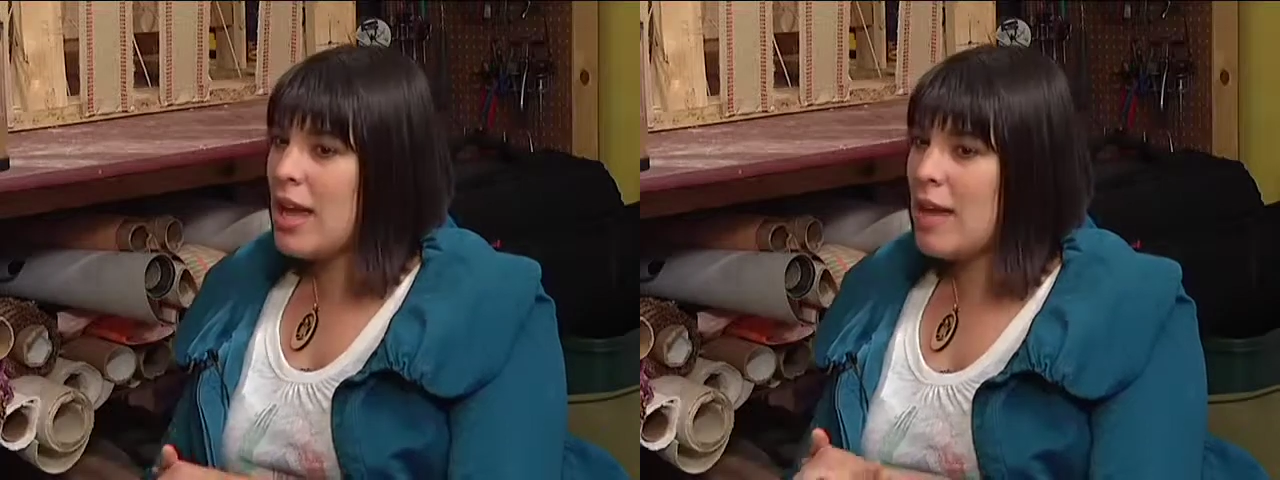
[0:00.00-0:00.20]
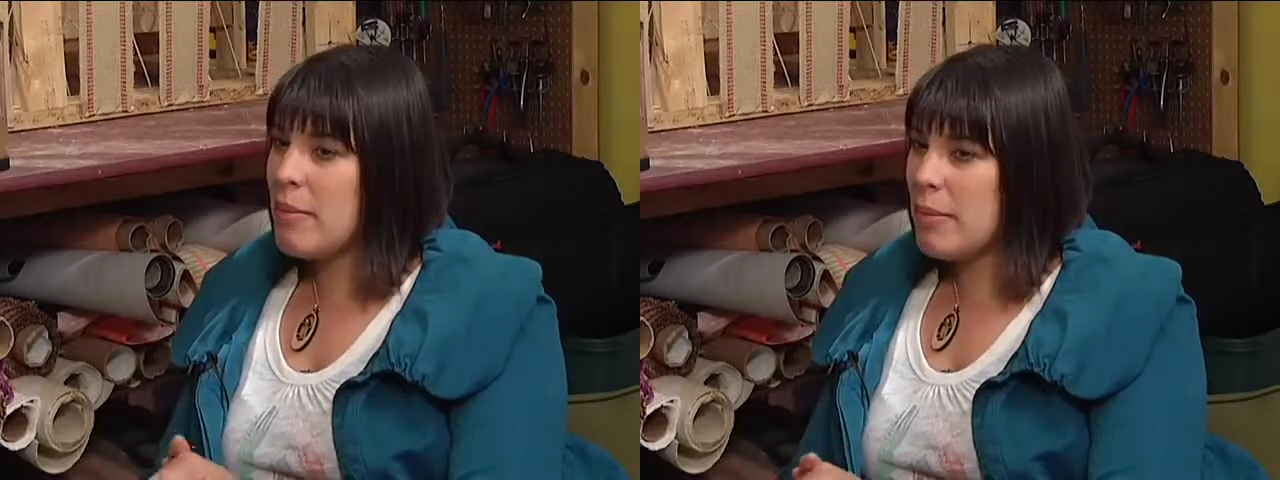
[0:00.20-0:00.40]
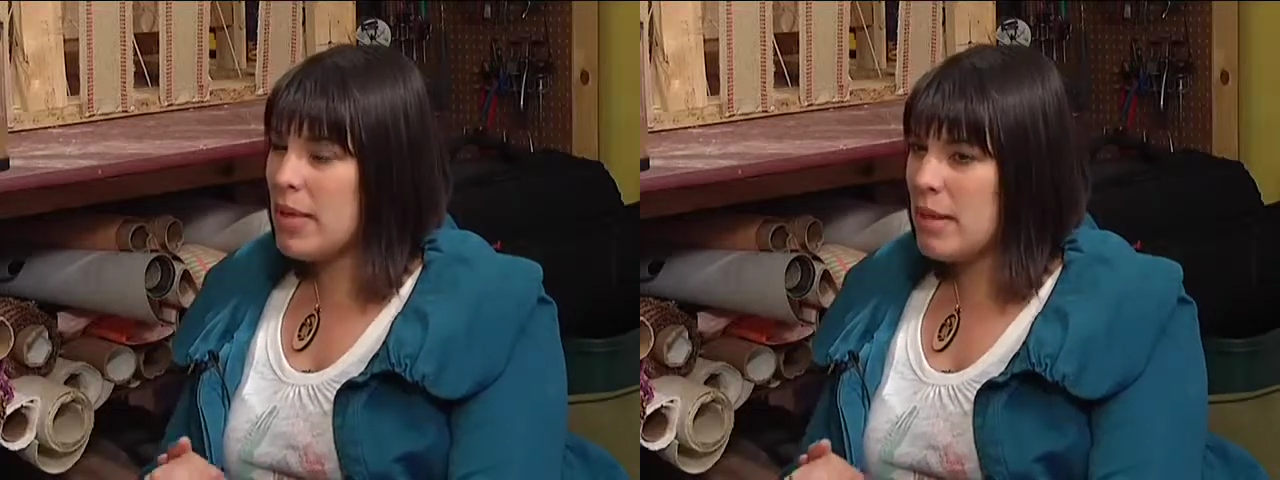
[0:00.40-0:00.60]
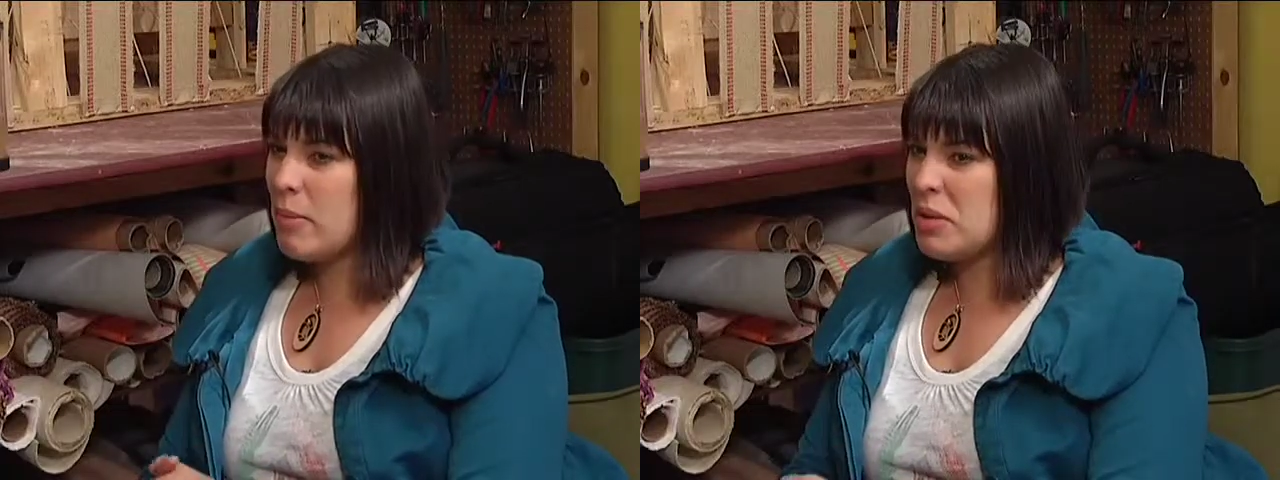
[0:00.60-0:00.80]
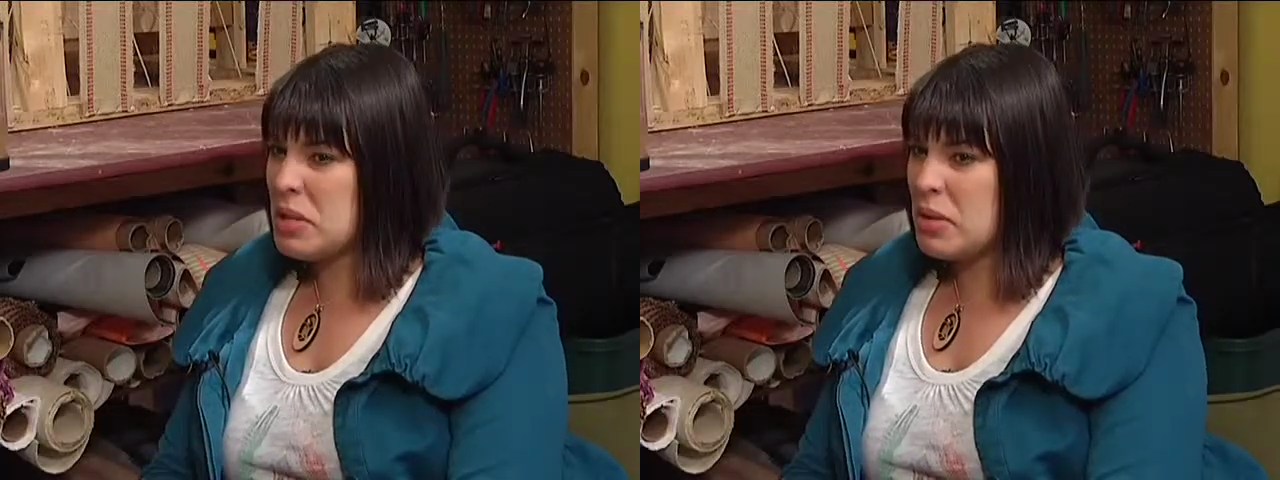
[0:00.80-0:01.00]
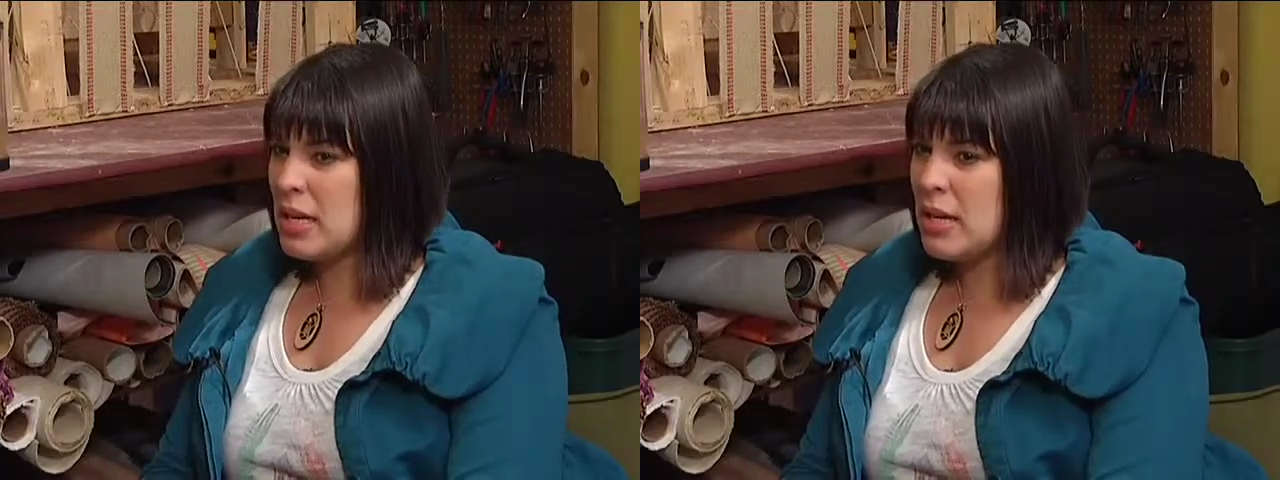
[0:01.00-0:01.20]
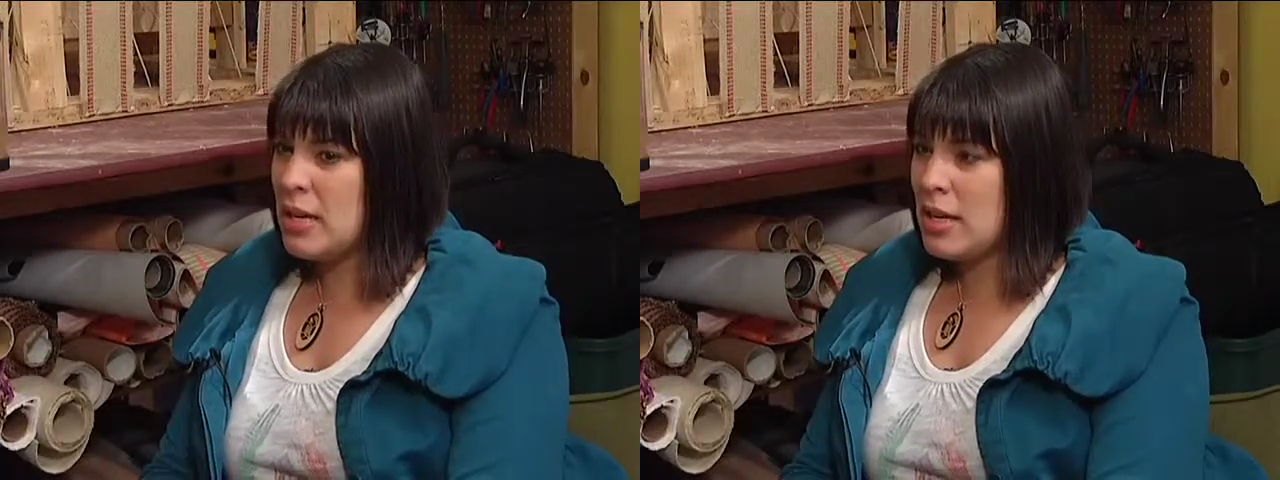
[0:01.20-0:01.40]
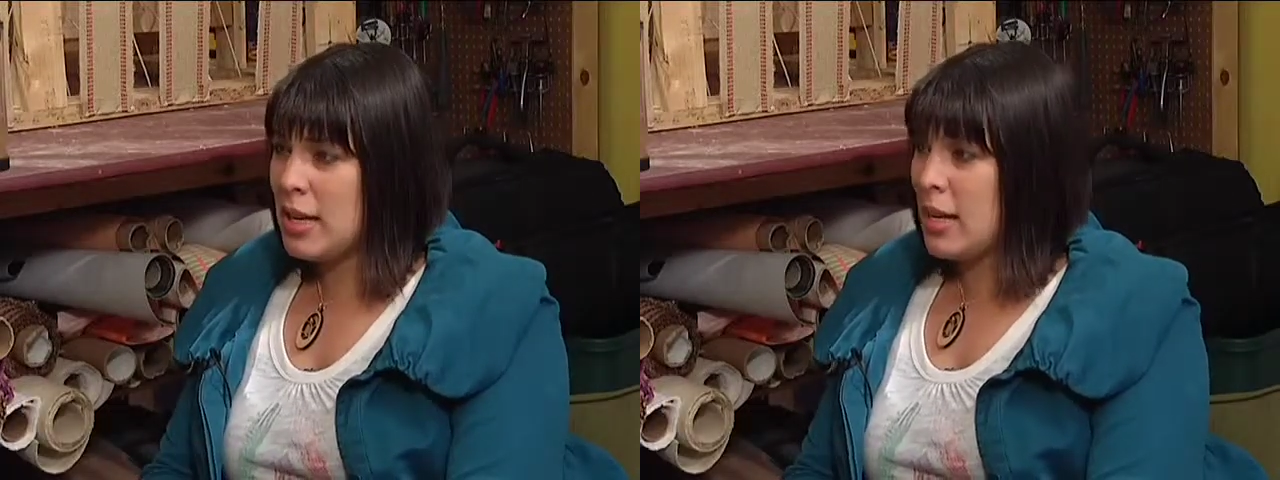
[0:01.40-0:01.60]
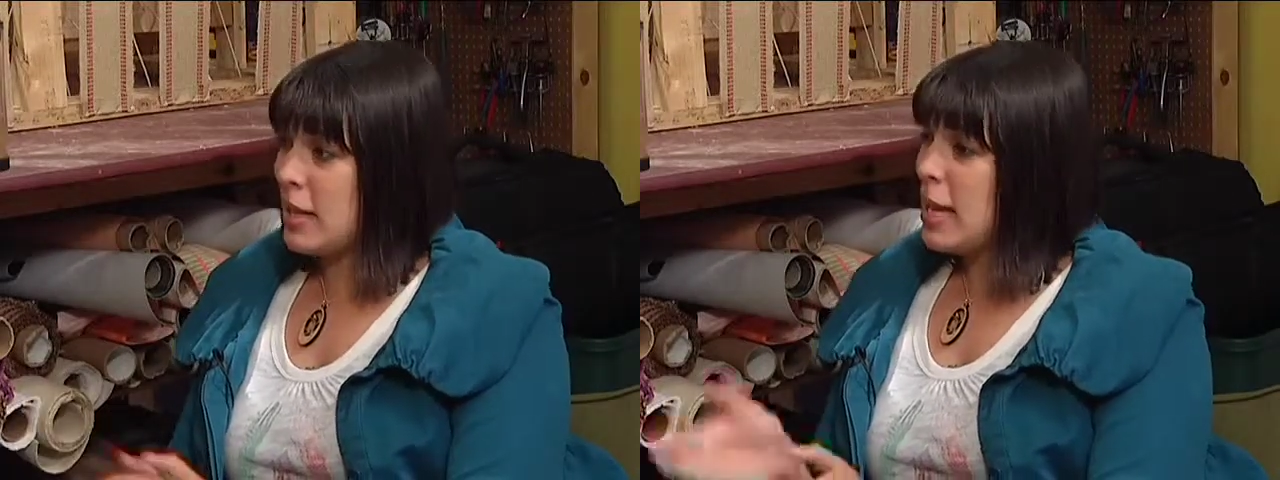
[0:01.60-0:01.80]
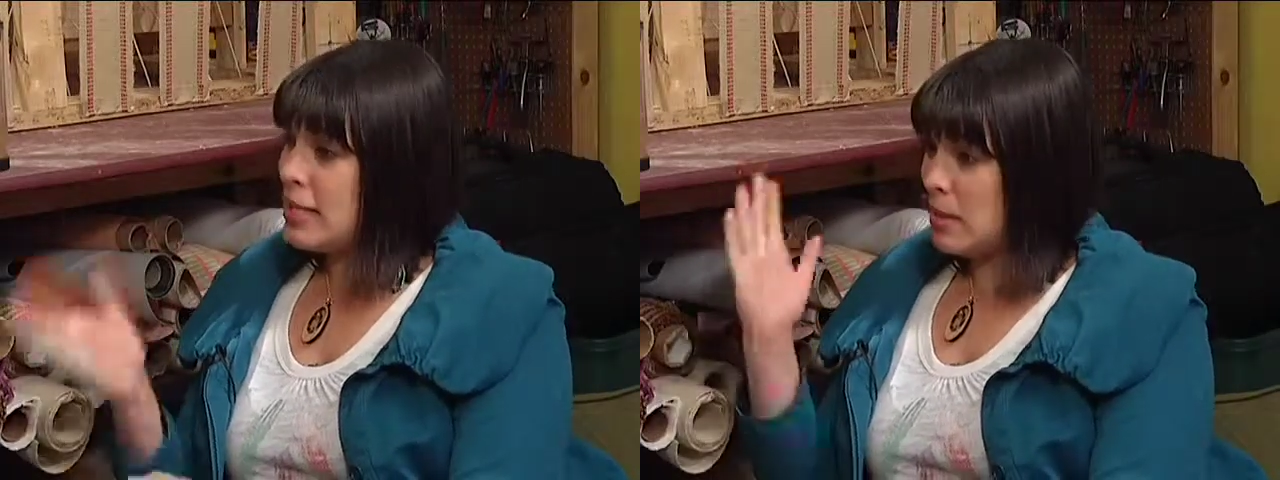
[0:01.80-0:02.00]
and maybe the upholstery, like in the
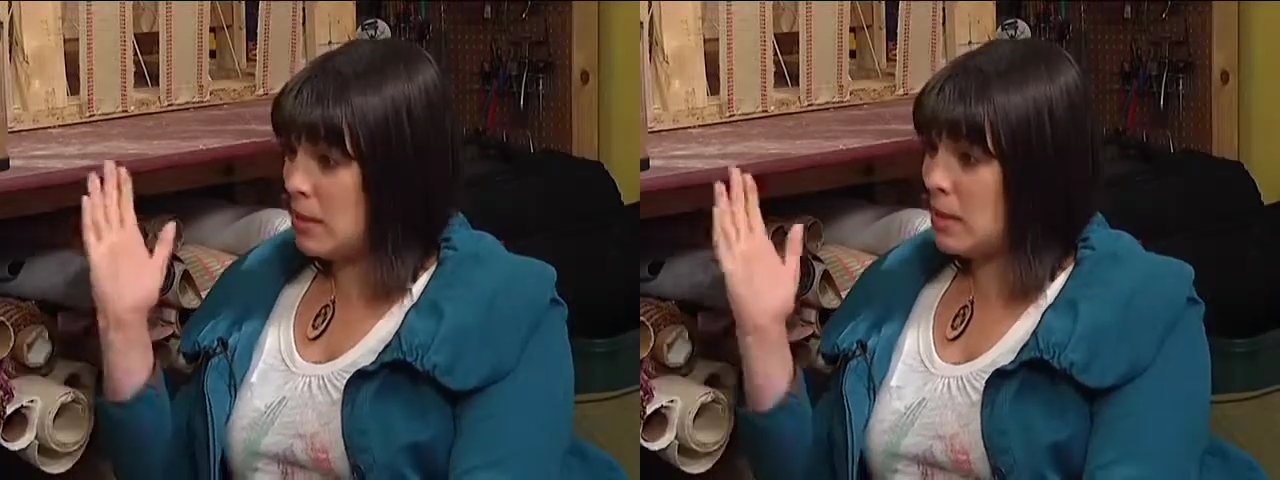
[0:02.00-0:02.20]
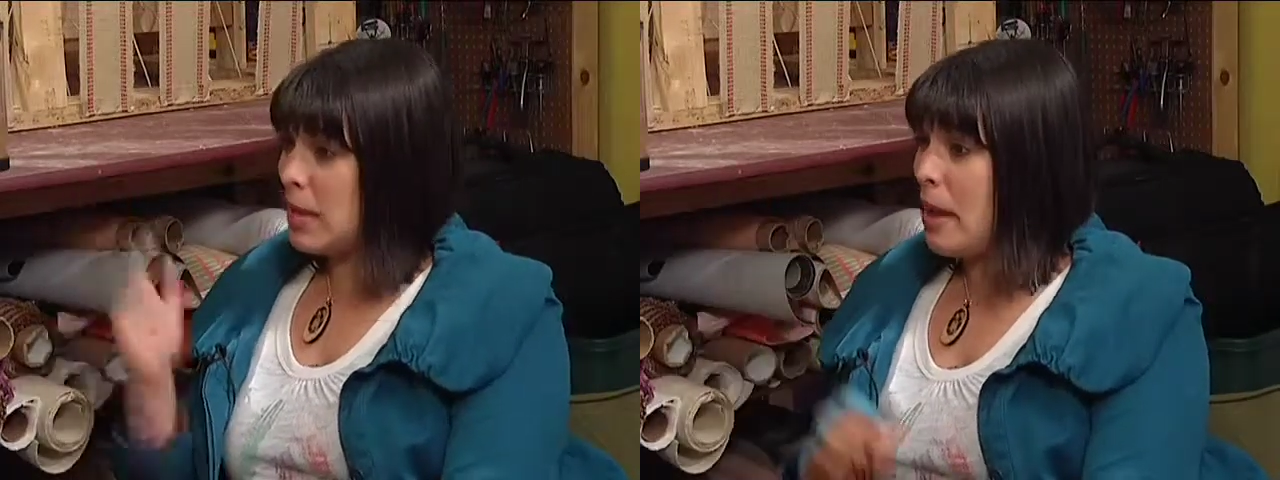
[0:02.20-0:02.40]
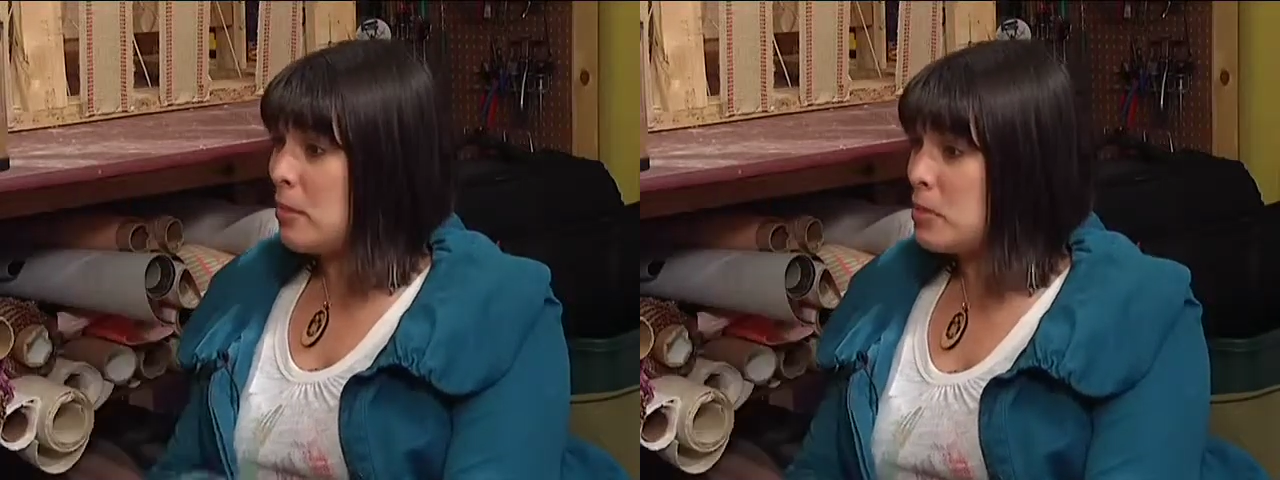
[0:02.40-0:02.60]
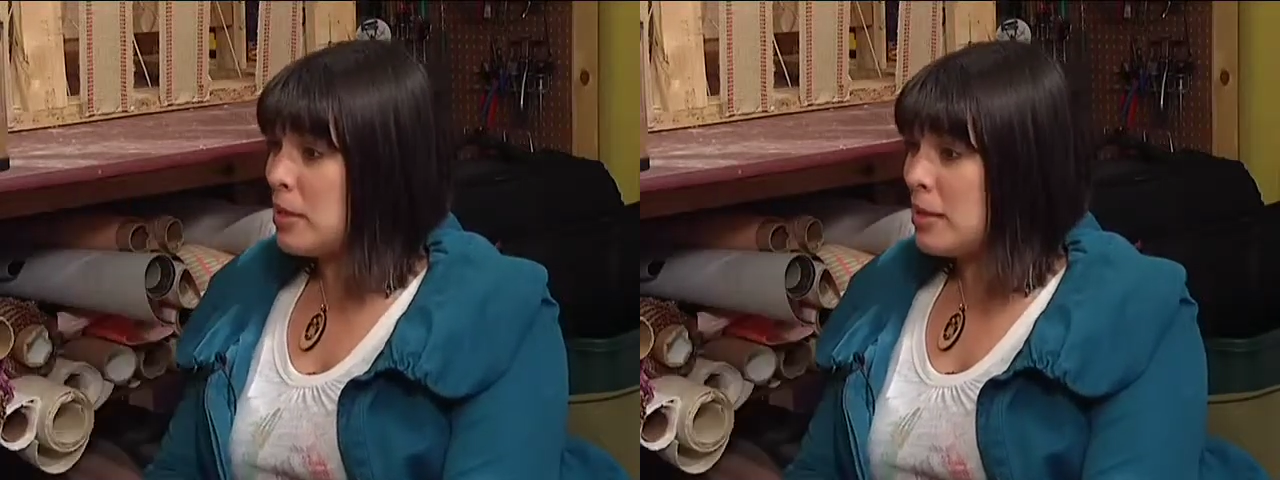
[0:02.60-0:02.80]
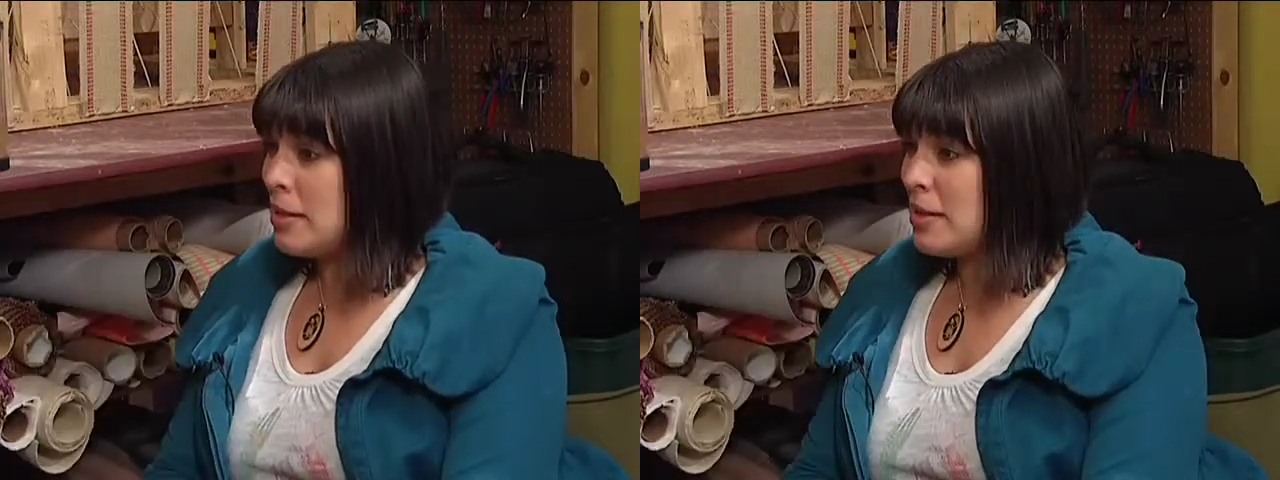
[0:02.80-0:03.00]
case of the couch that